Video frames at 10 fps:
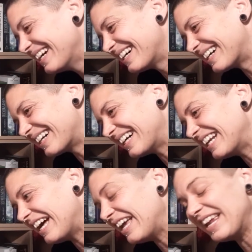All right.
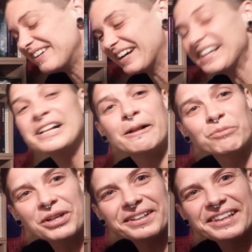Uh, anyway,
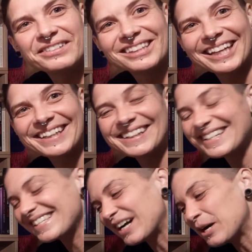I'm going to leave it there,
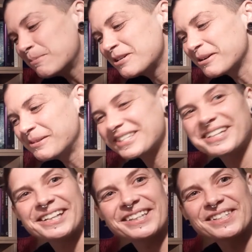guys. I hope you got a
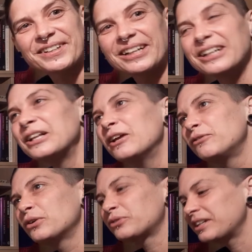message out of this reading.
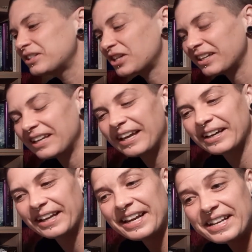Feel free to check
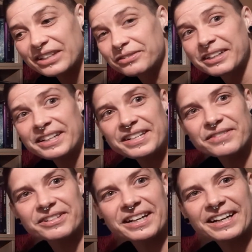out any other readings,
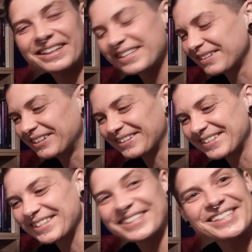regardless of whether
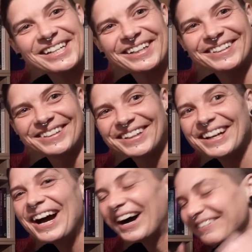it's on this channel or not.
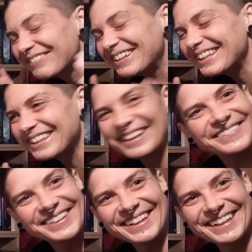I really love
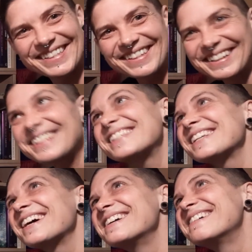you guys, like,
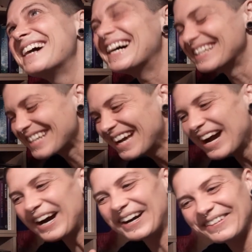so much.
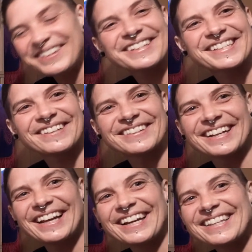I hope you got something
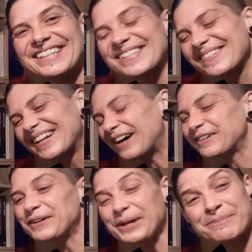out of this. I've
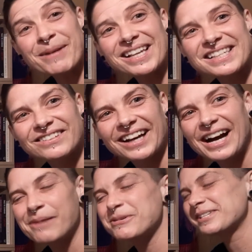got, like, massive
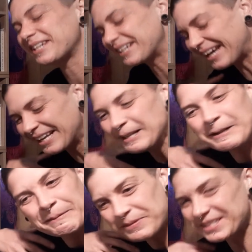heartburst, okay?
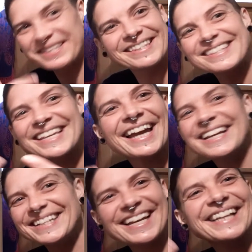Just
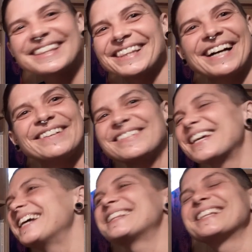take take the love,
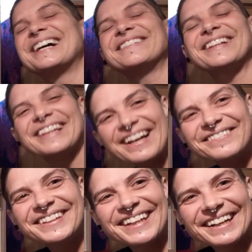take the love. I love
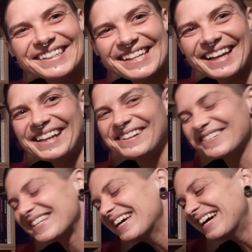you guys
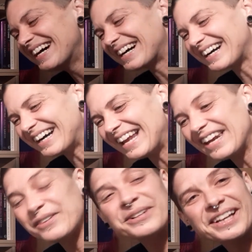heaps. All right,
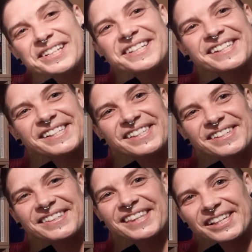and I'll catch you guys
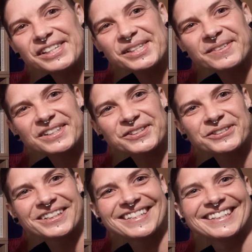soon. Thank you so much for
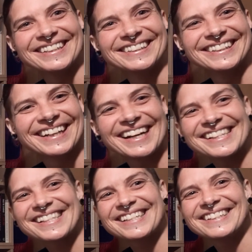watching. All right,
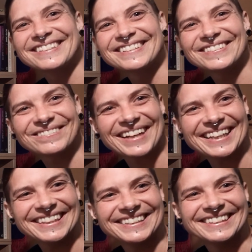see you. Bye.